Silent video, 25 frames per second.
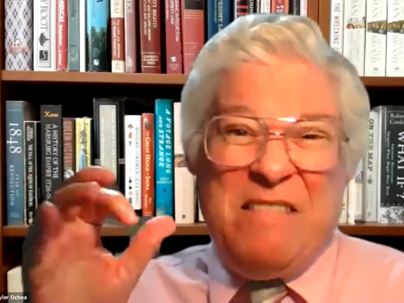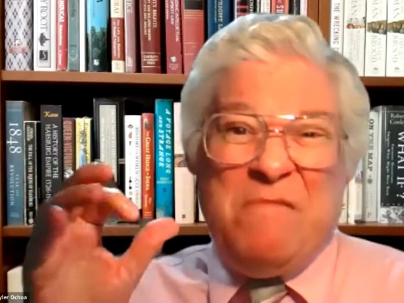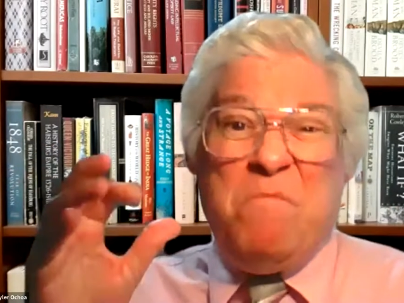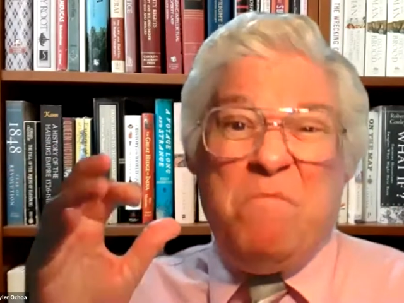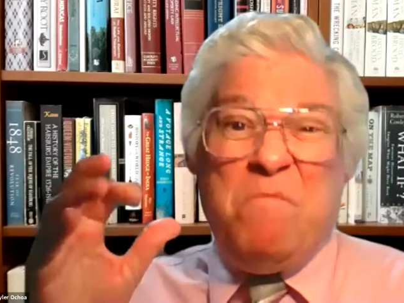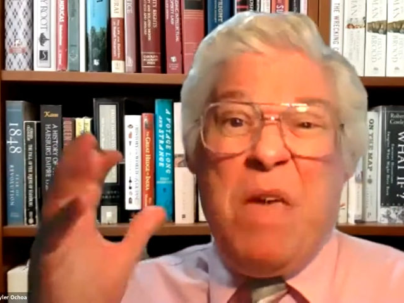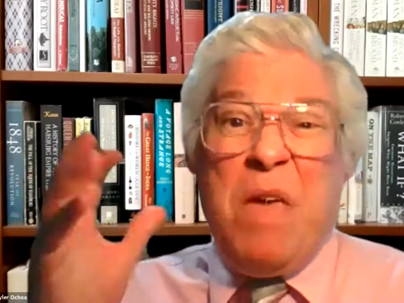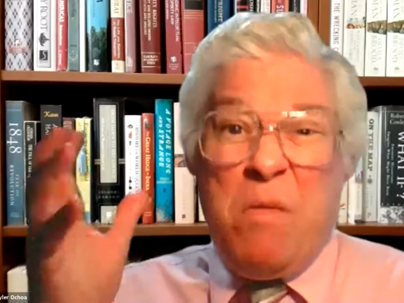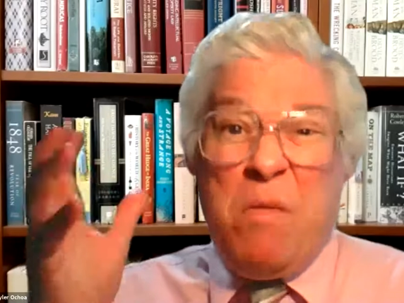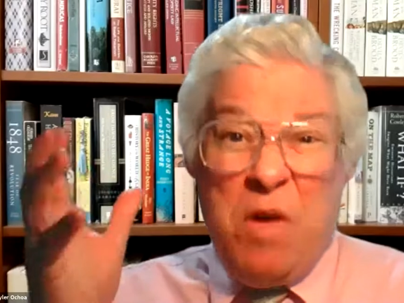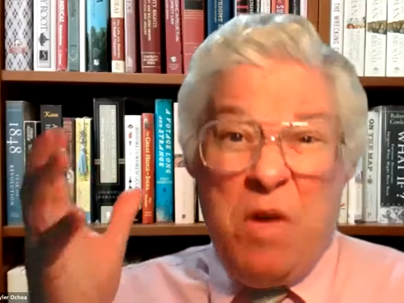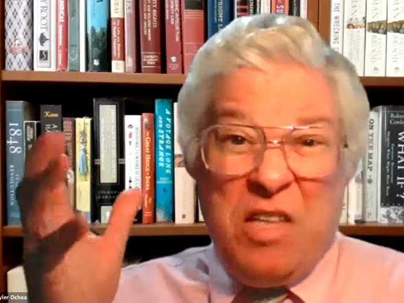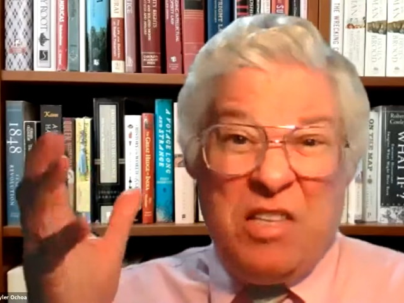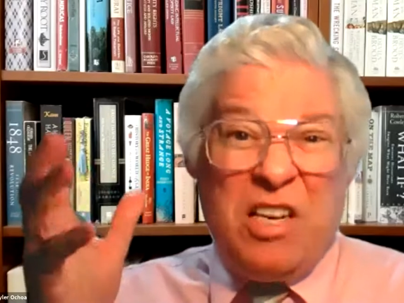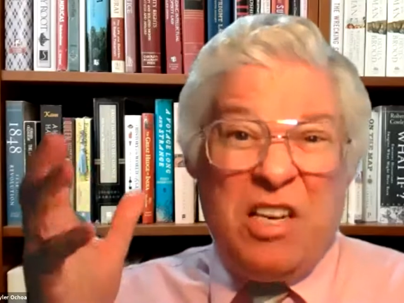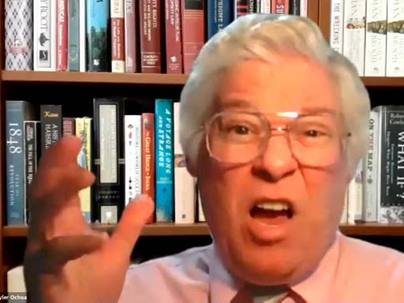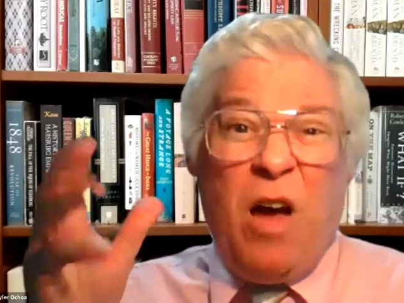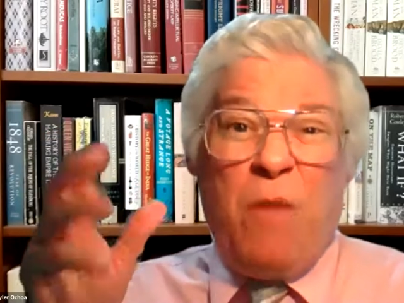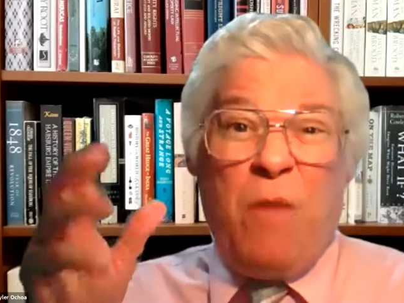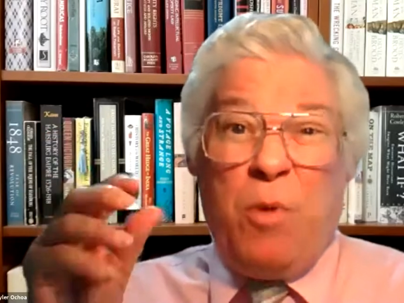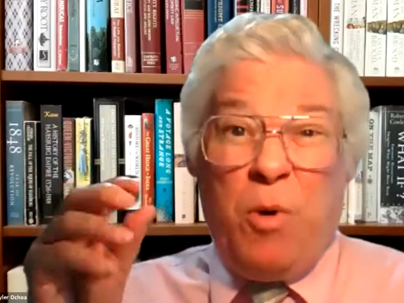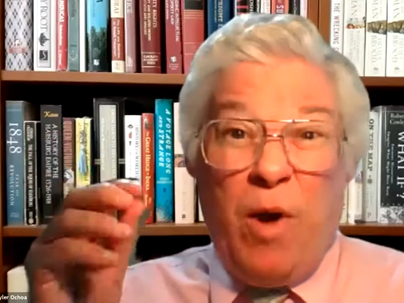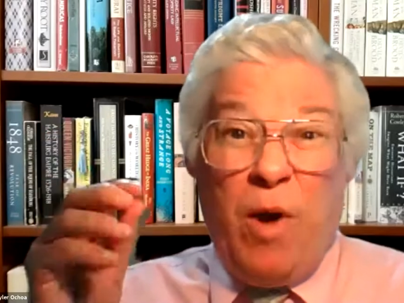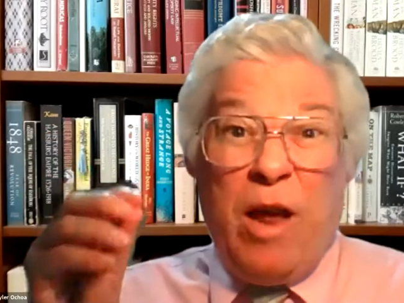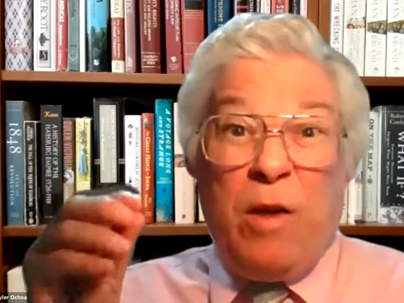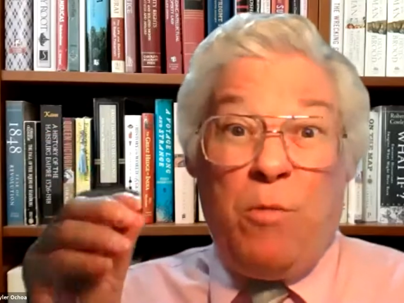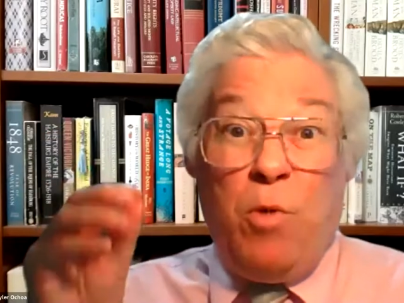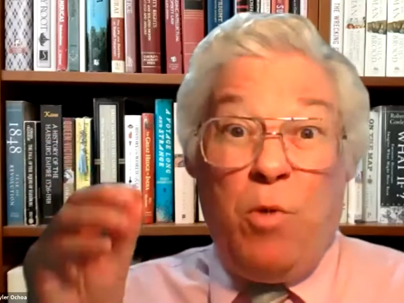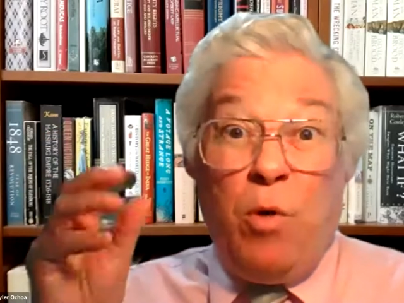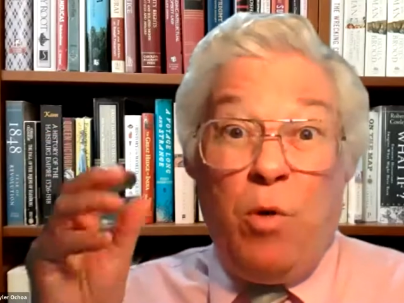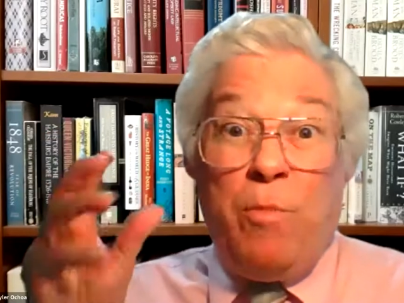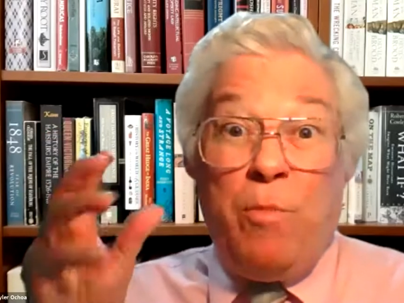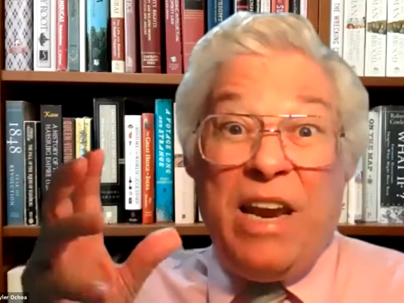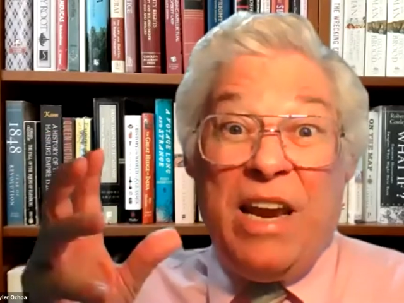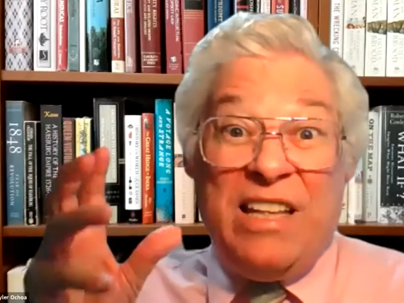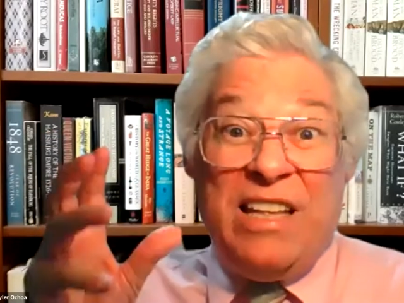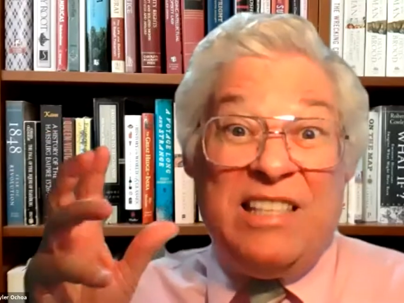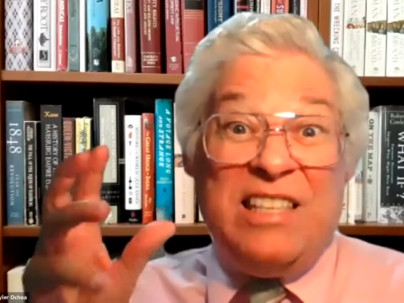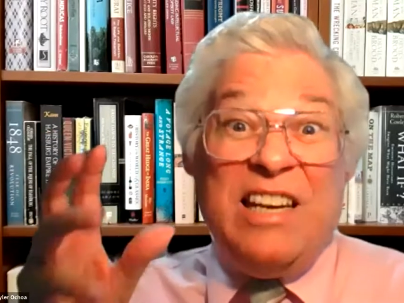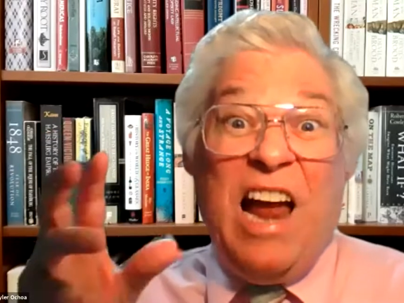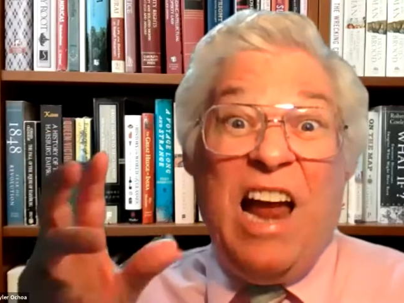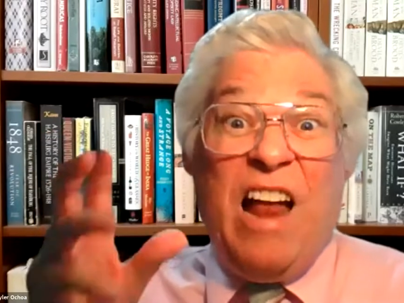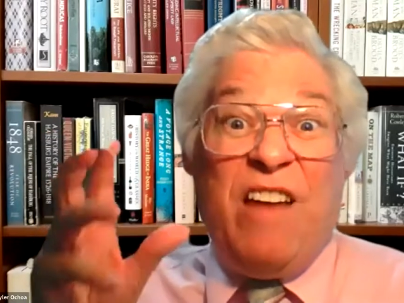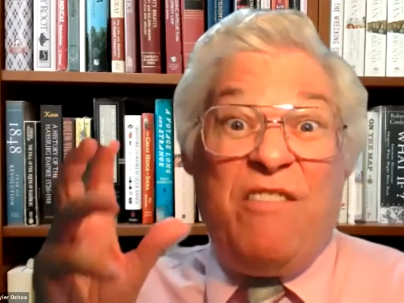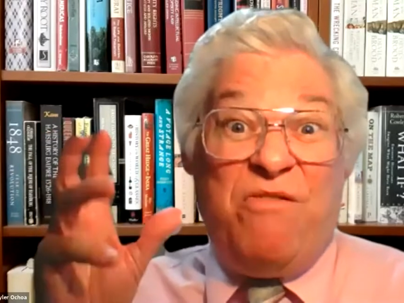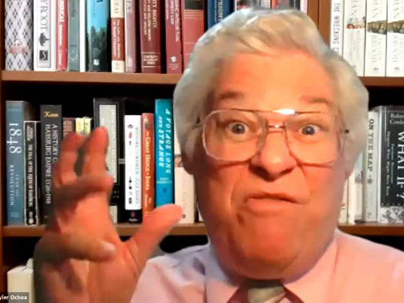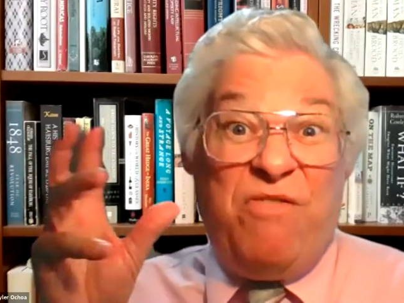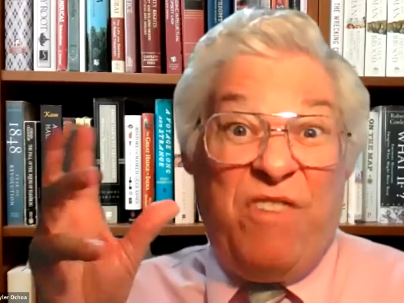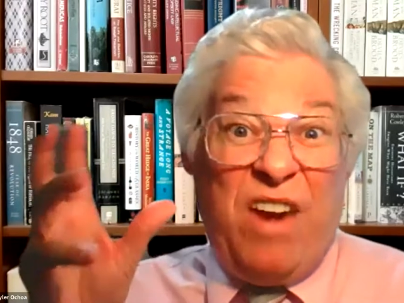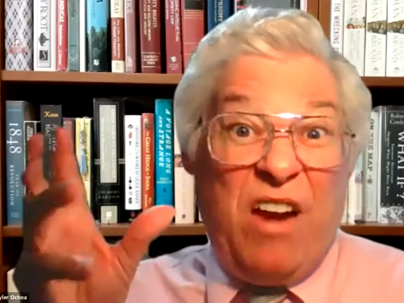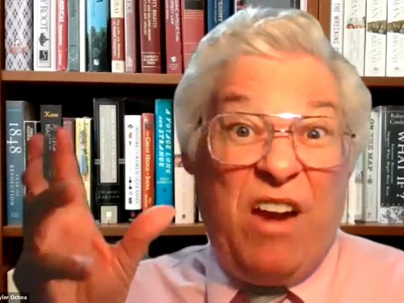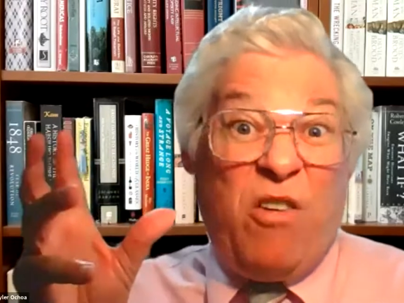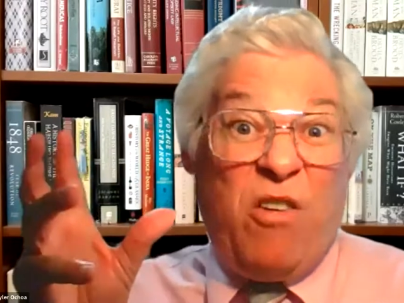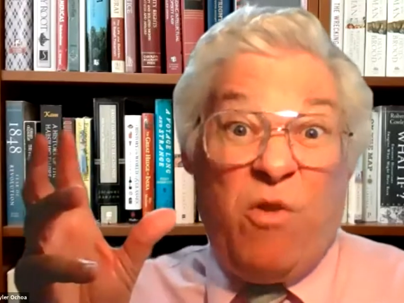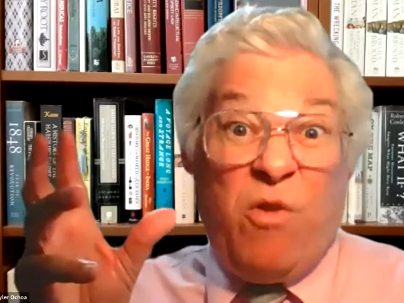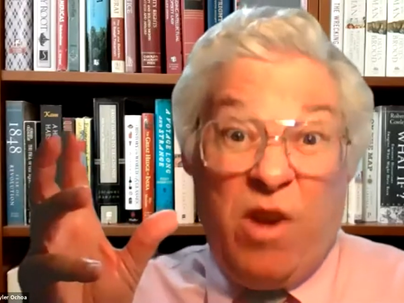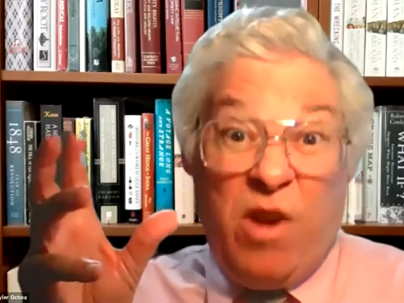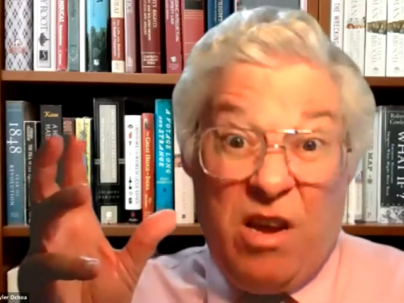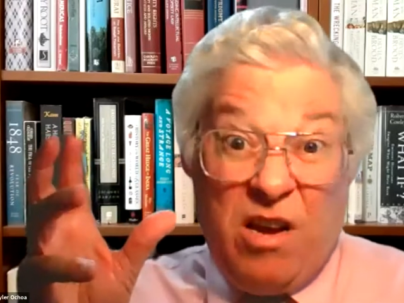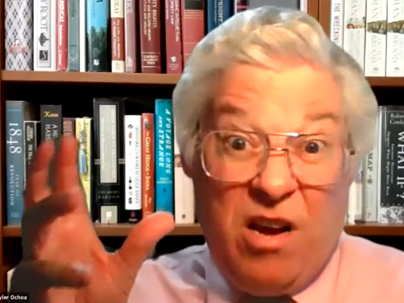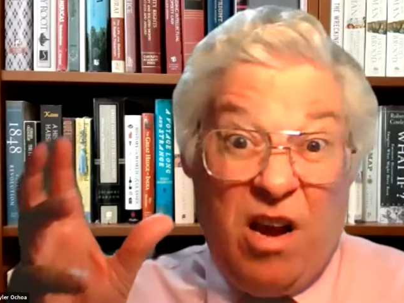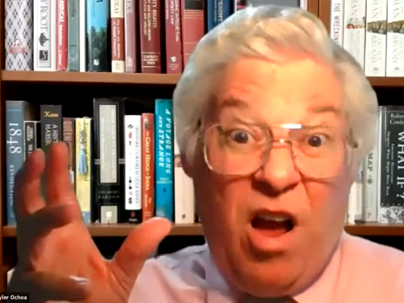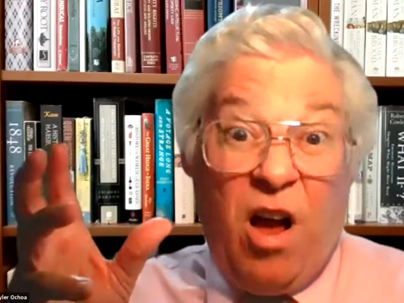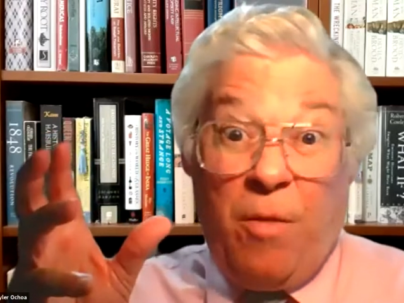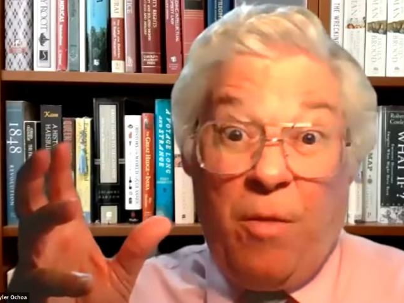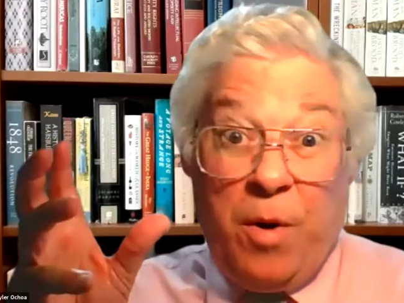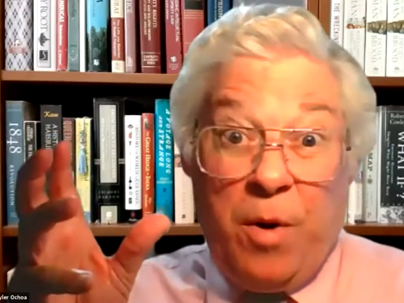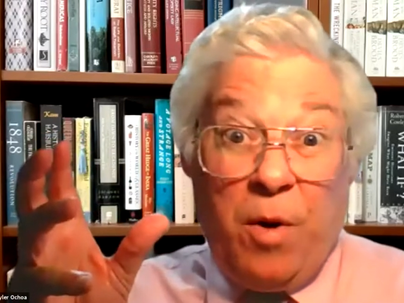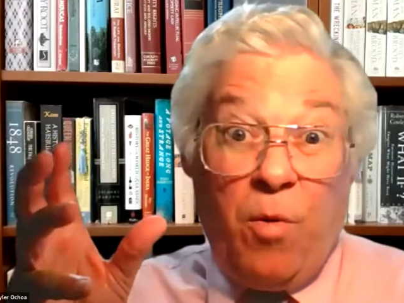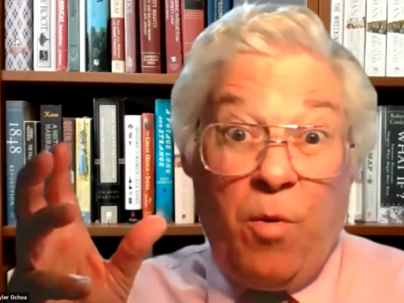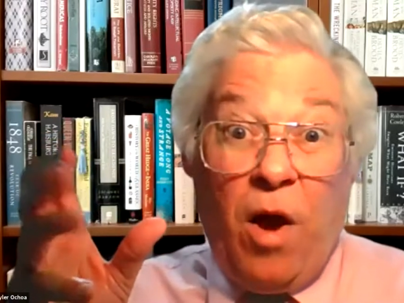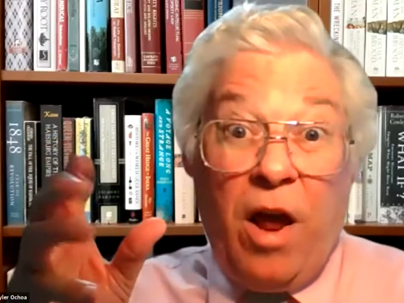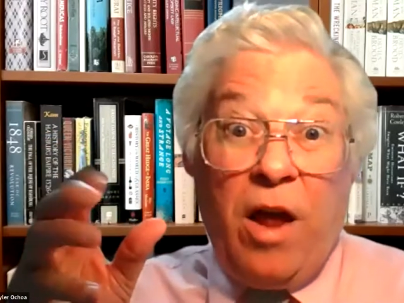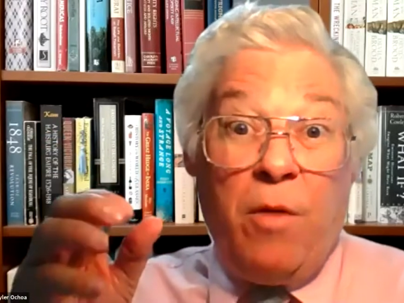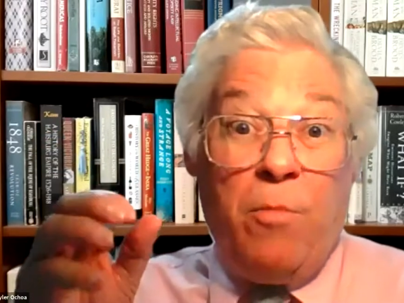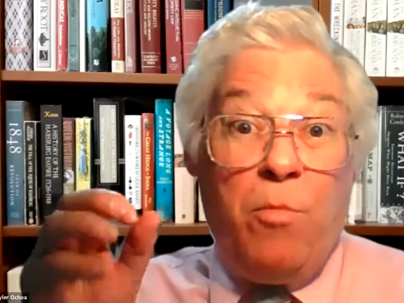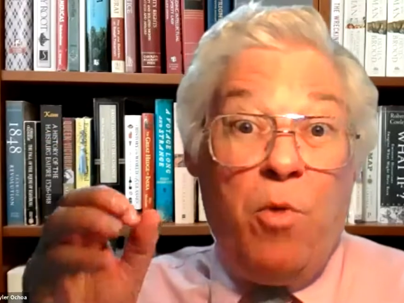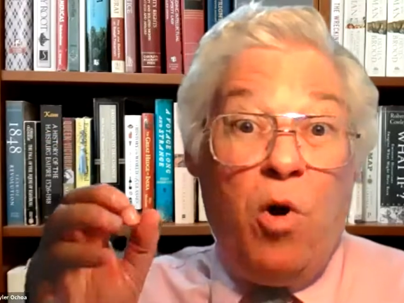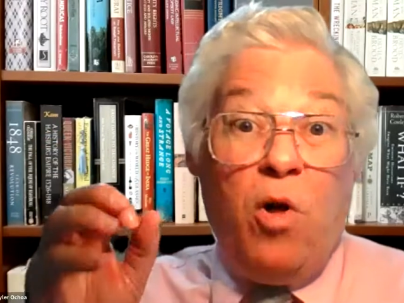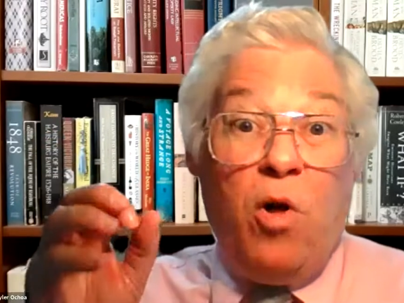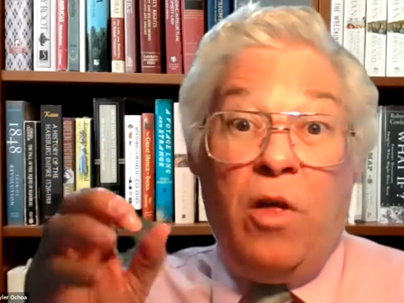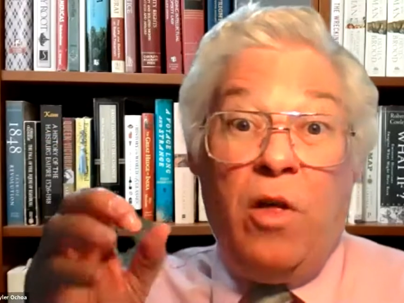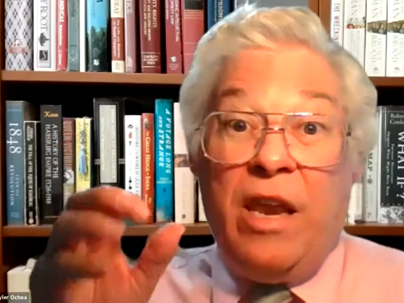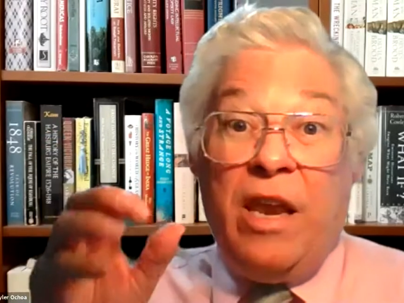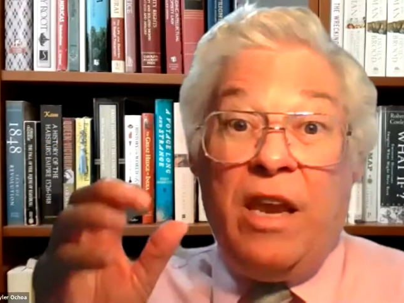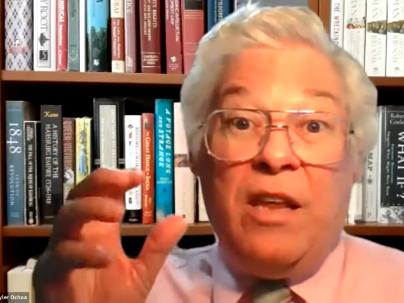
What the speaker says: maybe it's copyrightable, but it's not very copyrightable,